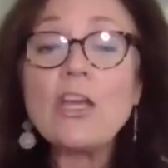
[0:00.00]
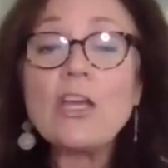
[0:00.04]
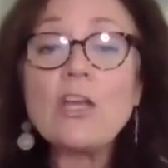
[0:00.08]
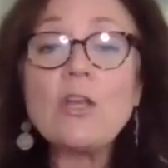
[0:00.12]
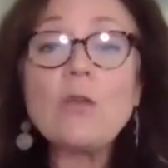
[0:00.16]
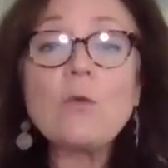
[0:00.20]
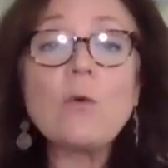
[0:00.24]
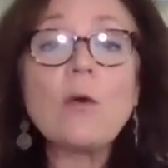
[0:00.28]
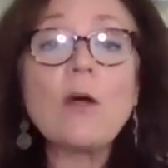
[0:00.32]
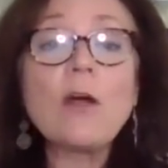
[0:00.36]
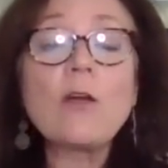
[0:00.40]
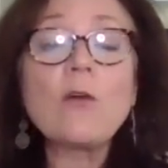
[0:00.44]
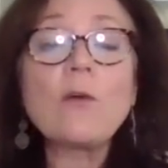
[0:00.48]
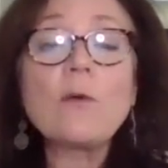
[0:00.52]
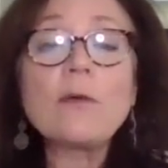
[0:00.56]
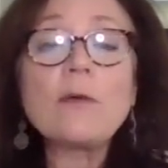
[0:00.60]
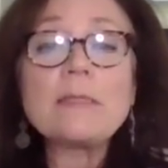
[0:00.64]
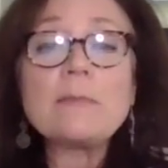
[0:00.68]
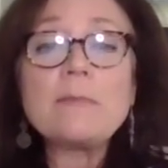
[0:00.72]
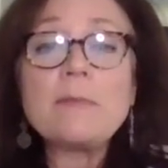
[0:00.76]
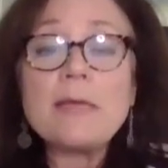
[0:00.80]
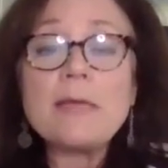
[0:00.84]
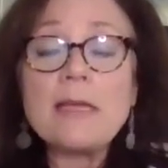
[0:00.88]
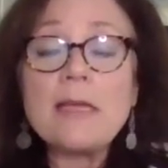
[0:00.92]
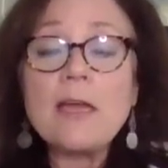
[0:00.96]
you are going
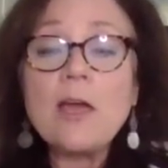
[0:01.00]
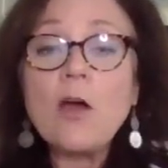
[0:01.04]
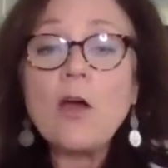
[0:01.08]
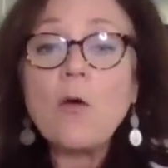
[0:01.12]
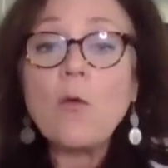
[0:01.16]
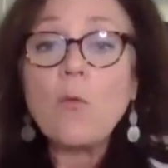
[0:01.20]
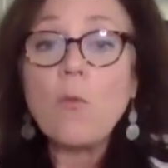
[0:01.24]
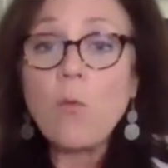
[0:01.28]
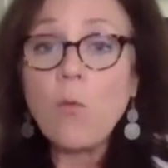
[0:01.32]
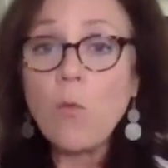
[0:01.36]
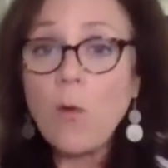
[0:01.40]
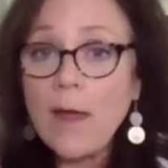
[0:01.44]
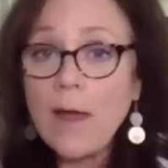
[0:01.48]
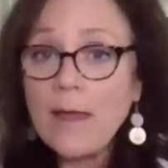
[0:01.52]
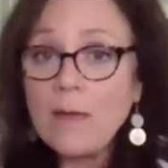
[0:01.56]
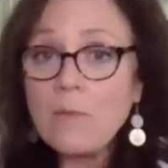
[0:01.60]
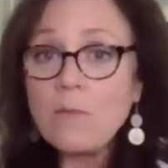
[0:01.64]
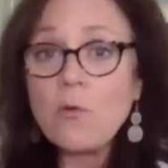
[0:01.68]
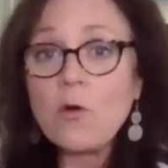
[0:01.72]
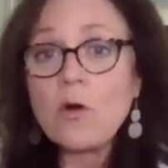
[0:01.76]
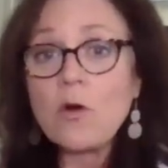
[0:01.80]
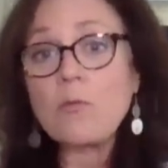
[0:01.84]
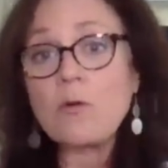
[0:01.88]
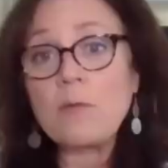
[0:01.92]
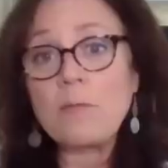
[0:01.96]
to be way
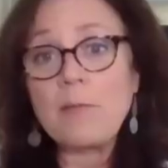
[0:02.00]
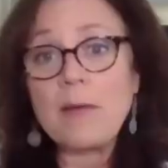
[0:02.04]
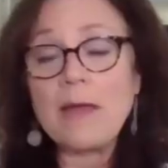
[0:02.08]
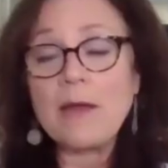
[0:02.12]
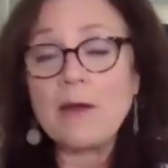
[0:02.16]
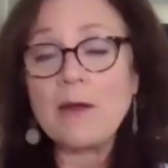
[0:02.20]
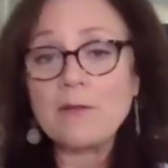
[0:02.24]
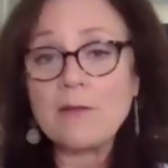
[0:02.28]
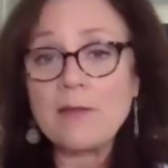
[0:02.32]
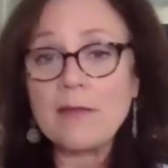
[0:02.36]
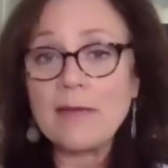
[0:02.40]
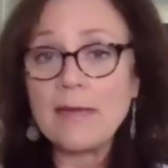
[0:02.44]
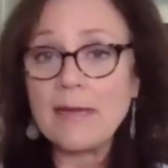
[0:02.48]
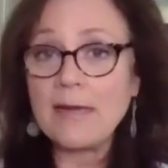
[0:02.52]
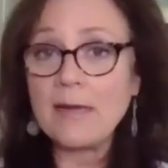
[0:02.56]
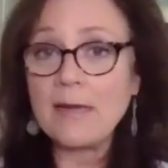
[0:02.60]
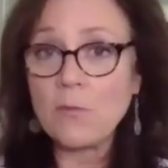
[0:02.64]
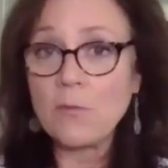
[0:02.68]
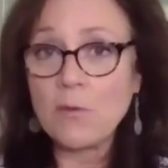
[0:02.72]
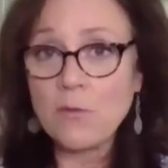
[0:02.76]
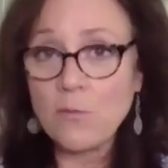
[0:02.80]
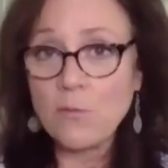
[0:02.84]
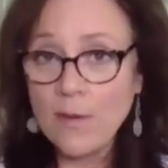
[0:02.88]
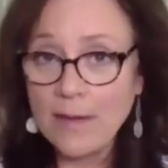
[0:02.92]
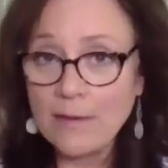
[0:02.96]
more prepared than
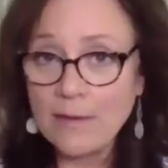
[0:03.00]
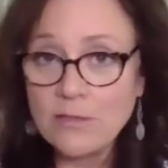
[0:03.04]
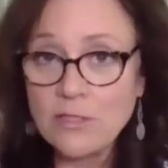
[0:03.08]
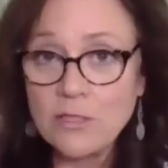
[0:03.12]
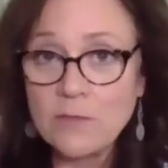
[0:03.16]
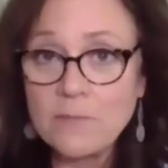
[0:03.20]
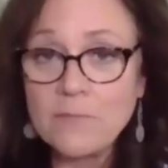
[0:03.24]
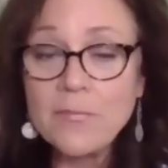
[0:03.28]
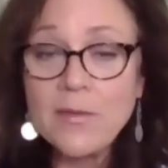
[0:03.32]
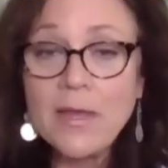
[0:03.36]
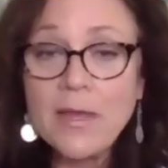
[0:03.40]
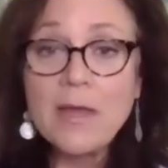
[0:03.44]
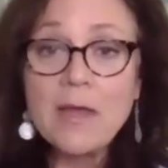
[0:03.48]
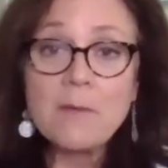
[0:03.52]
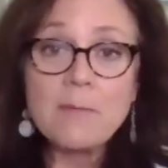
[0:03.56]
anyone around you.